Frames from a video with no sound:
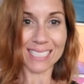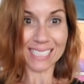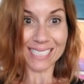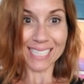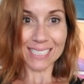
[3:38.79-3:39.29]

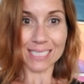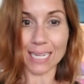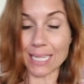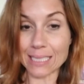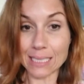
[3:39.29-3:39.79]

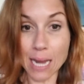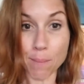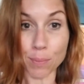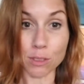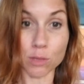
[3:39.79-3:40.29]
statistics,
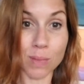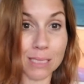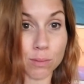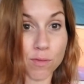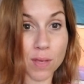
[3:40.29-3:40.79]
numbers,
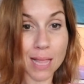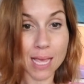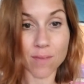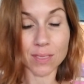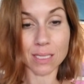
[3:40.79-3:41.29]
because we feel
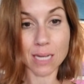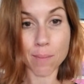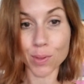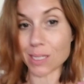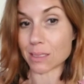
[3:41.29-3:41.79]
like if it's a
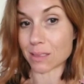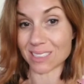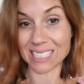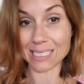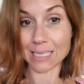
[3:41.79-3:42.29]
number and it's a
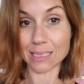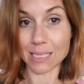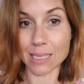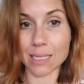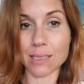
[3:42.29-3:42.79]

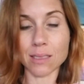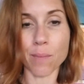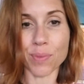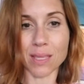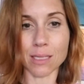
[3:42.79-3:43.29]
statistic, then it's
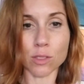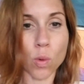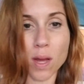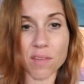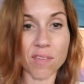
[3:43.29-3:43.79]
something that's
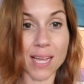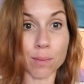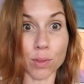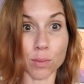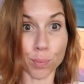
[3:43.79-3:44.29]

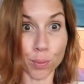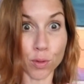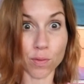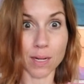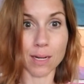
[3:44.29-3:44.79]
quantifiable and
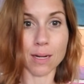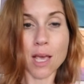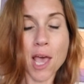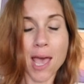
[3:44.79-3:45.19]
proven